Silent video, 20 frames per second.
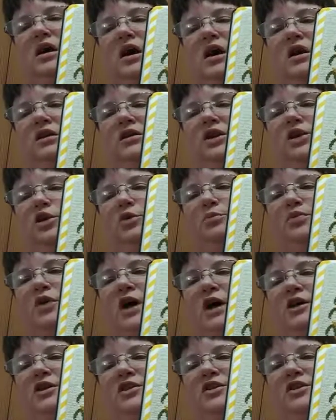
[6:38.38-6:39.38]
a little
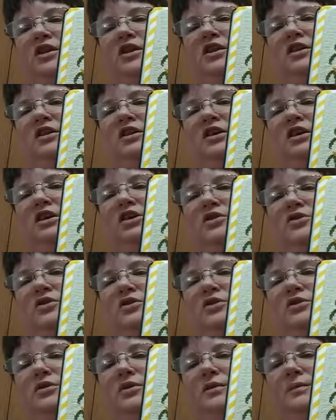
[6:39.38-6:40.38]
brighter than the
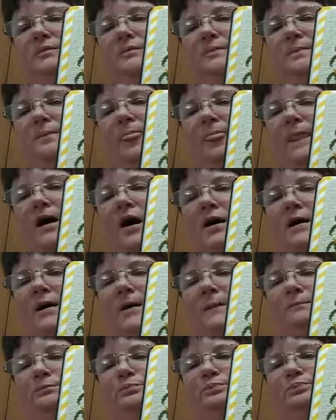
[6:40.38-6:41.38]
ecru,
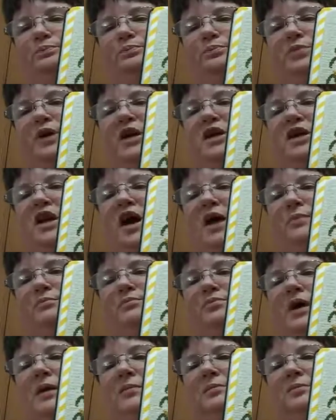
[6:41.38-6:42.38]
um, but not
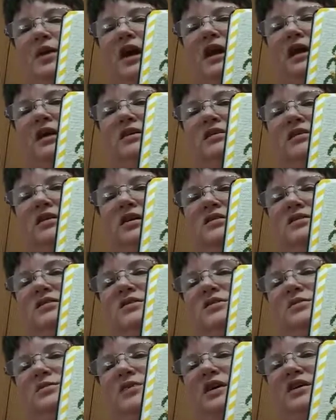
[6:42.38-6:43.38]
bright bright
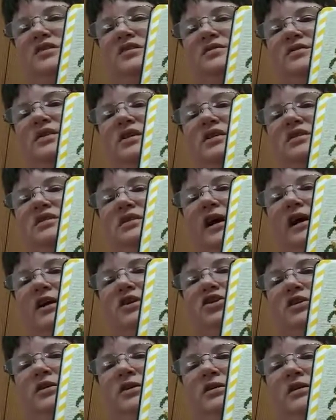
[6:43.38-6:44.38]
because the rest of it is
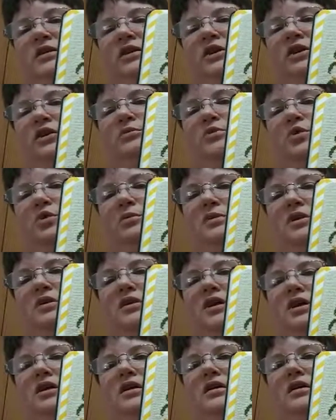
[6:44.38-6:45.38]
actually you know more
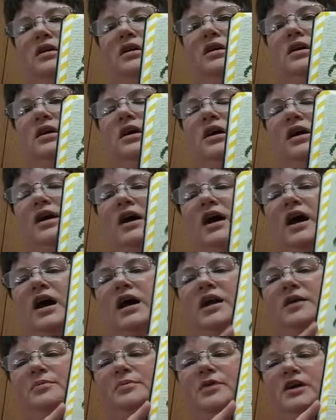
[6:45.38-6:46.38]
muted.
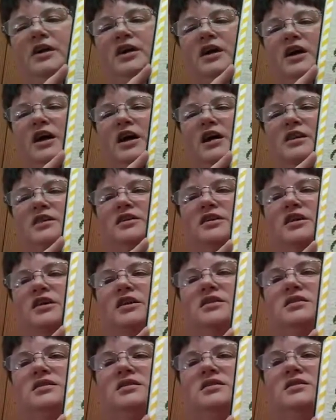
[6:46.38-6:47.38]
And I put it on
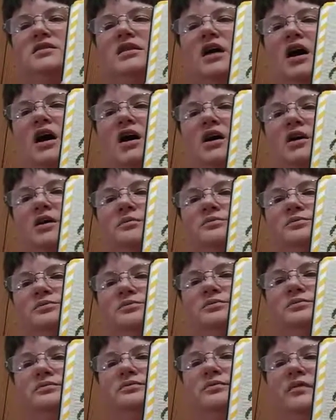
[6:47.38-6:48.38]
this
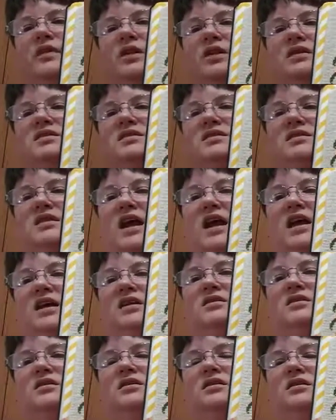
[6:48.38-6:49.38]
um,
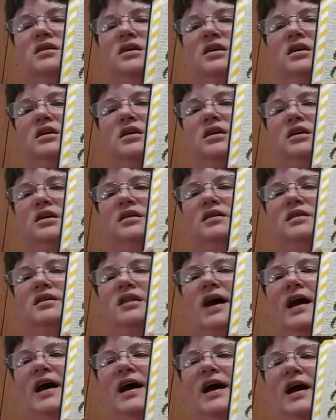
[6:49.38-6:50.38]
stand
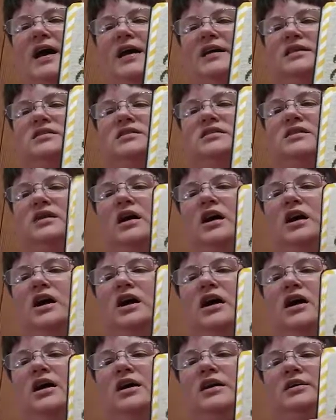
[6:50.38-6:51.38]
that
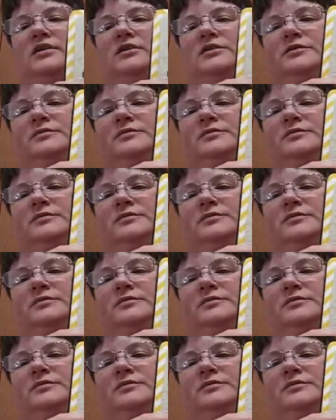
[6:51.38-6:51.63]
uh,